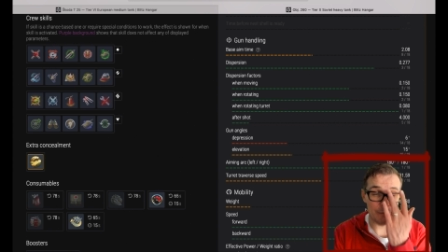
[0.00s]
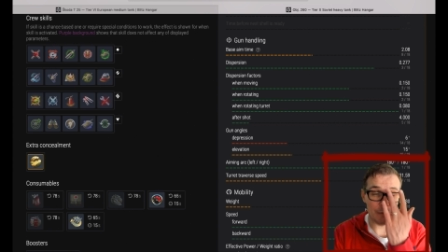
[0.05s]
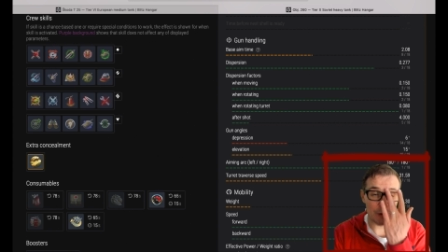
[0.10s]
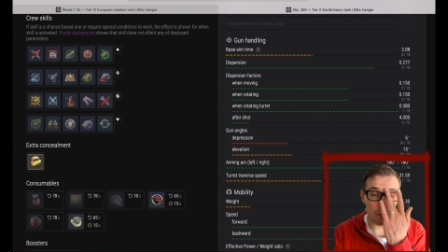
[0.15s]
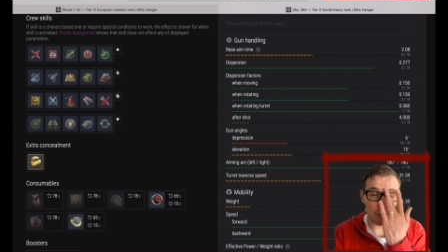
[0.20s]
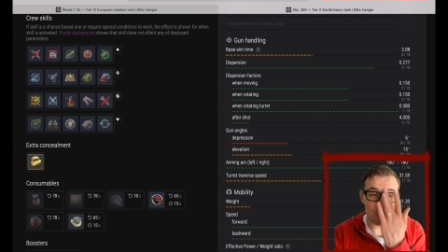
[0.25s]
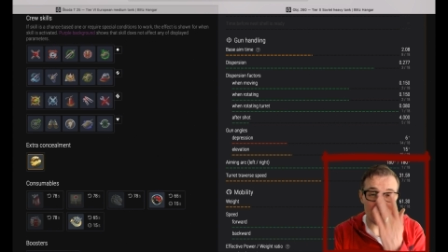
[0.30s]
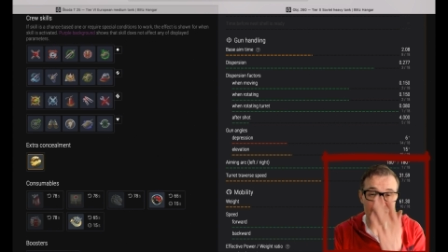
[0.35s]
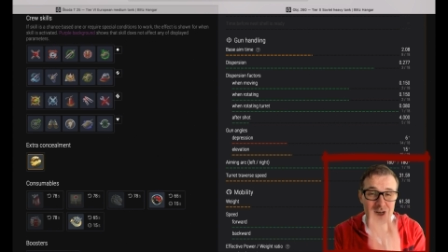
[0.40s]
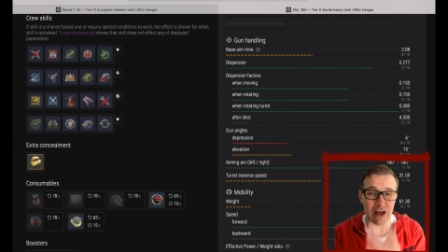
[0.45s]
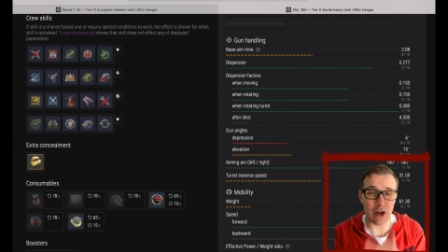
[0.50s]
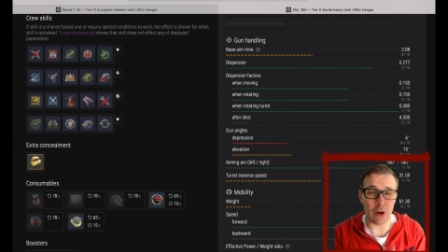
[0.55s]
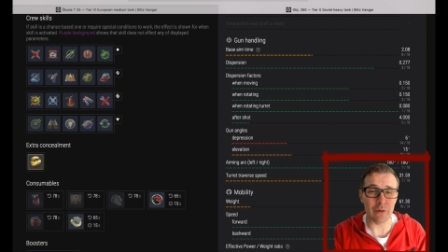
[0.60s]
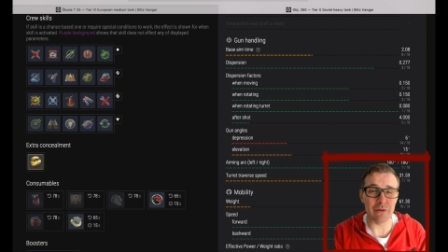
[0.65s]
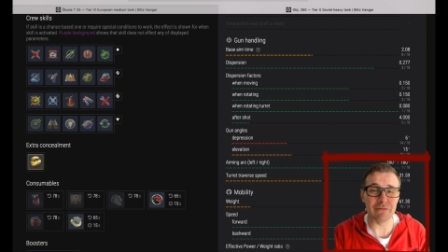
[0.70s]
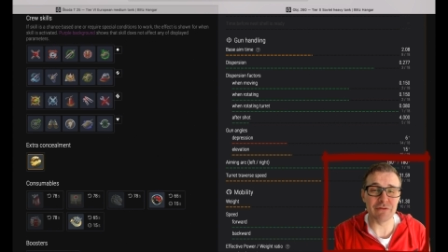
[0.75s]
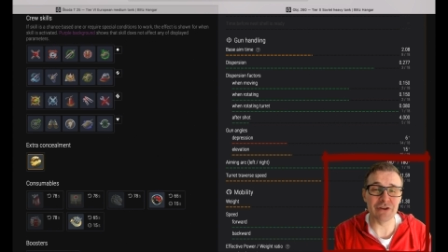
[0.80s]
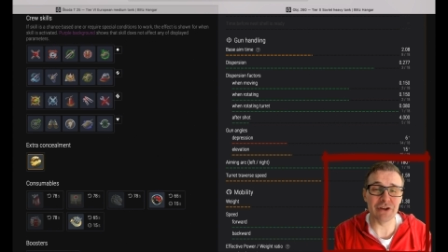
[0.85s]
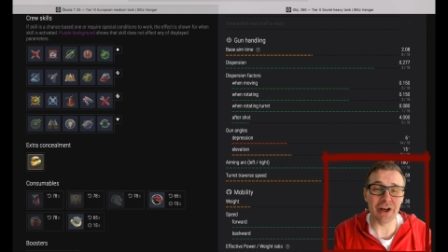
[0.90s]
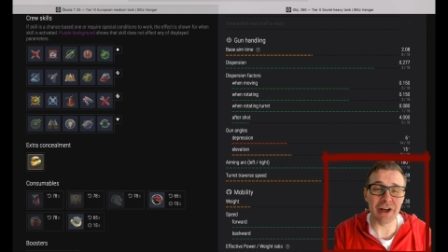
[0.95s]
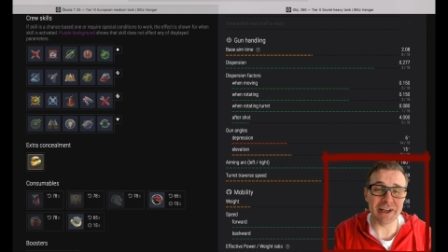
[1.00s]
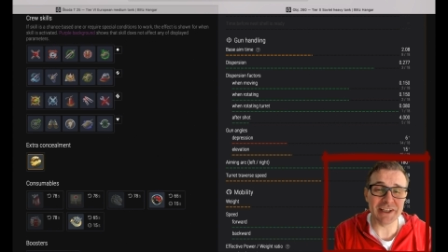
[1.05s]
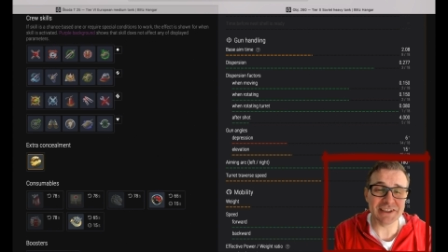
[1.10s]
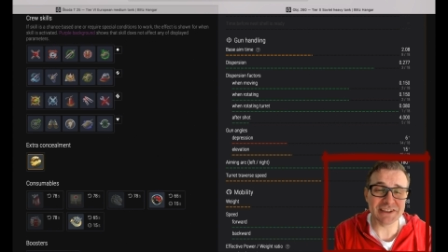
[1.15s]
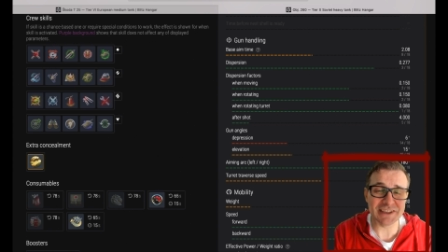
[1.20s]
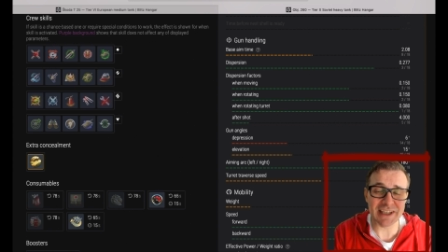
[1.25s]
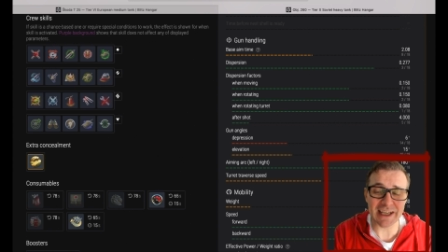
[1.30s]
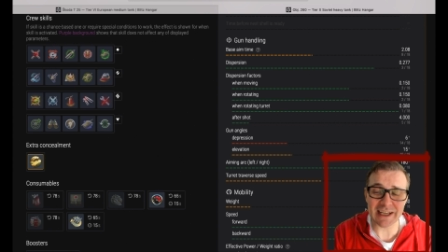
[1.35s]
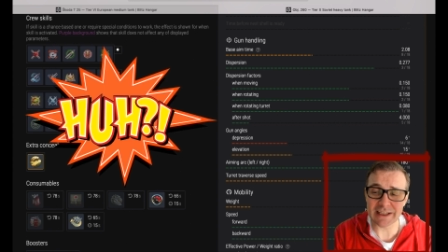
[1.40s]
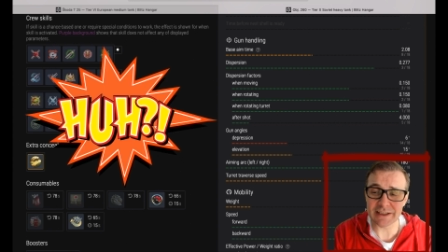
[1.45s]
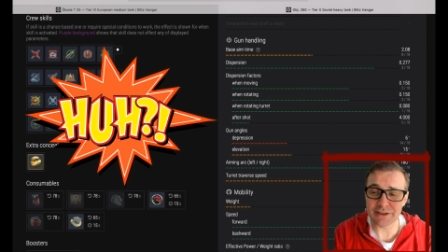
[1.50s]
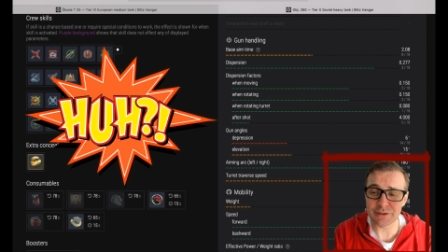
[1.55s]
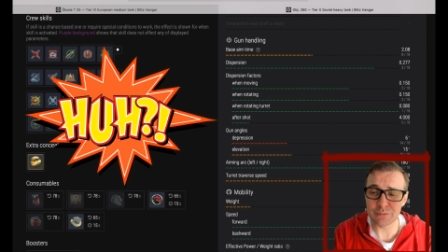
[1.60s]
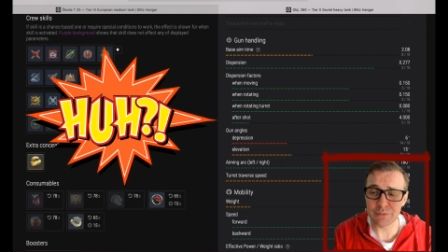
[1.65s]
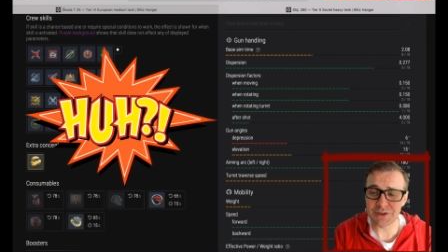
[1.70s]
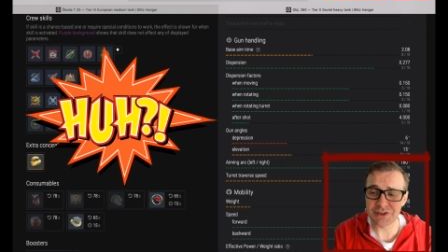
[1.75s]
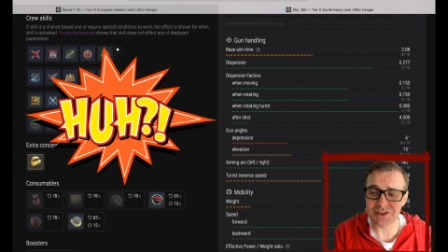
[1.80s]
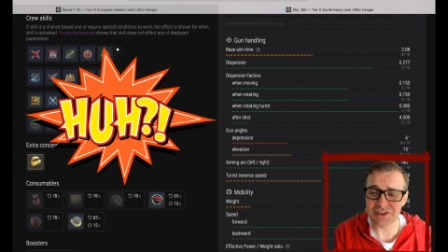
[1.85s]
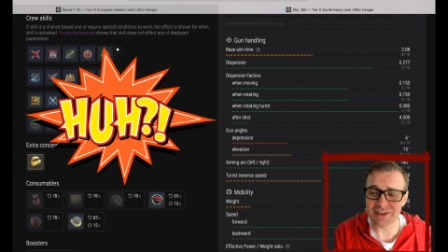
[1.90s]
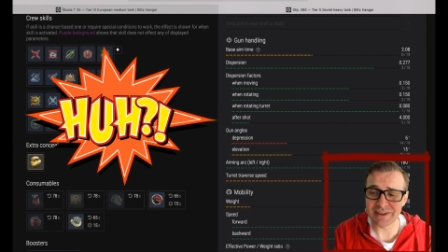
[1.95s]
a reload of 9 seconds,
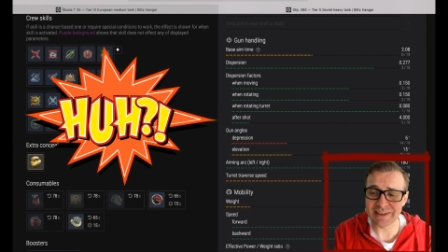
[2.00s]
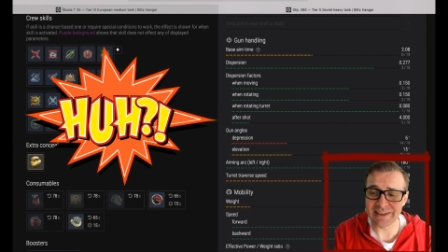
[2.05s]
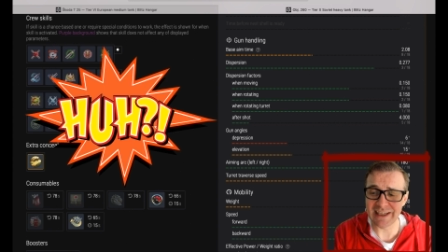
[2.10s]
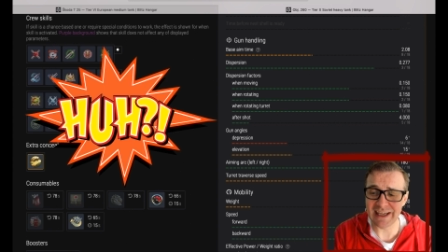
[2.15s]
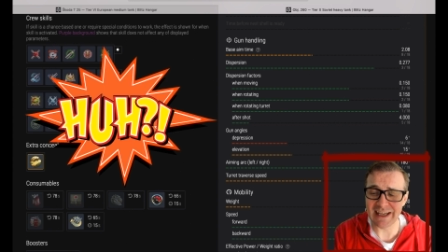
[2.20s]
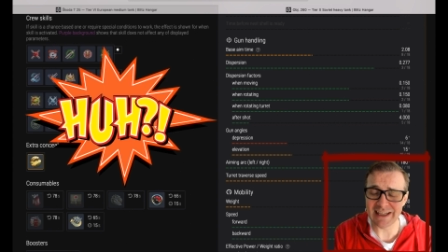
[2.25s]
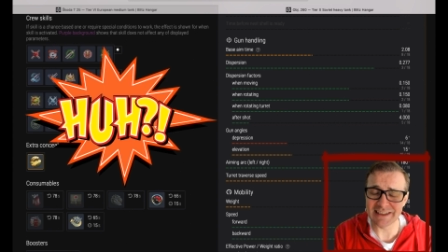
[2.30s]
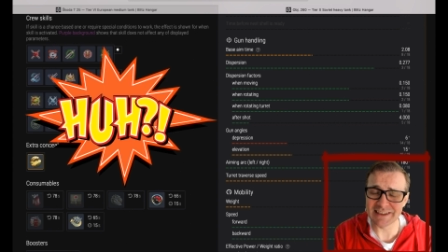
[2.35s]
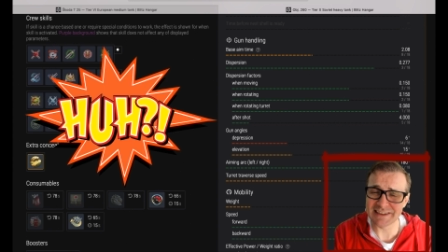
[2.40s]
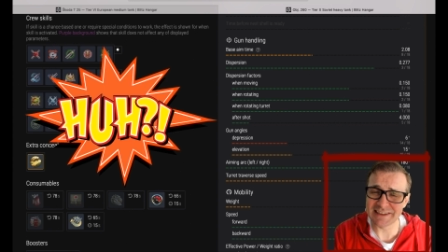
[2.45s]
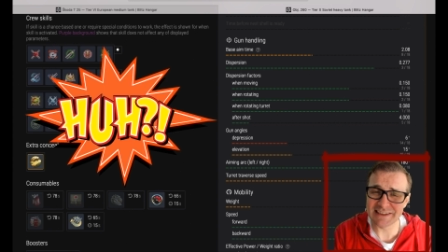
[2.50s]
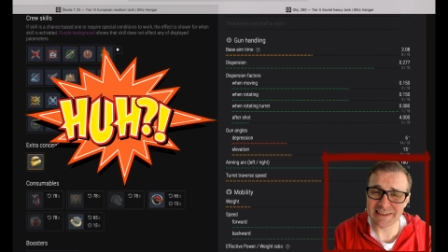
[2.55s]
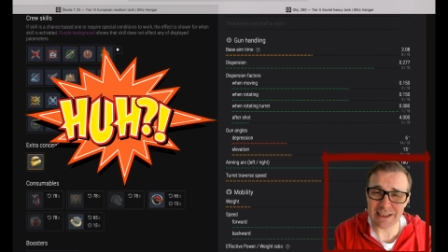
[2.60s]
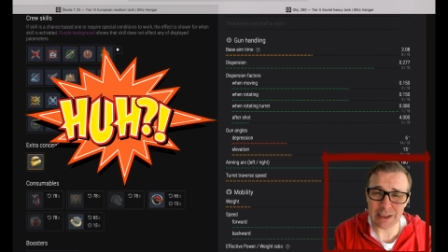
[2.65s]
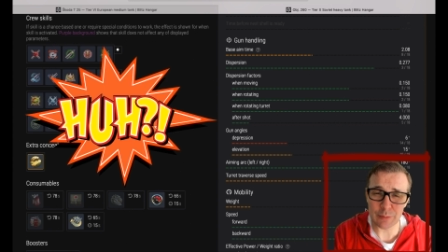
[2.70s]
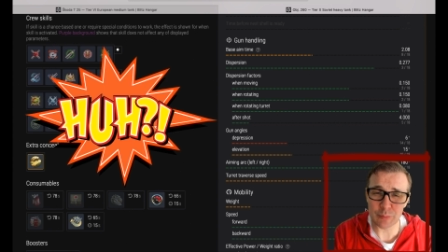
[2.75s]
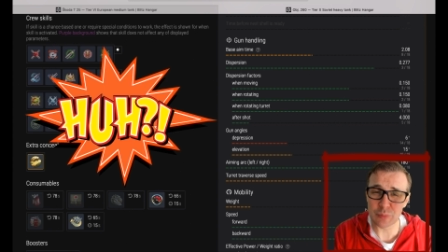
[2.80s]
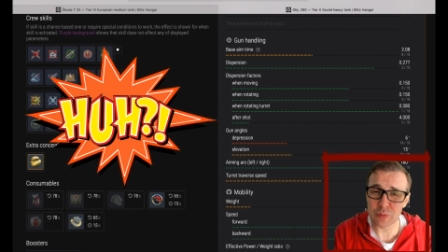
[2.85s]
which again is still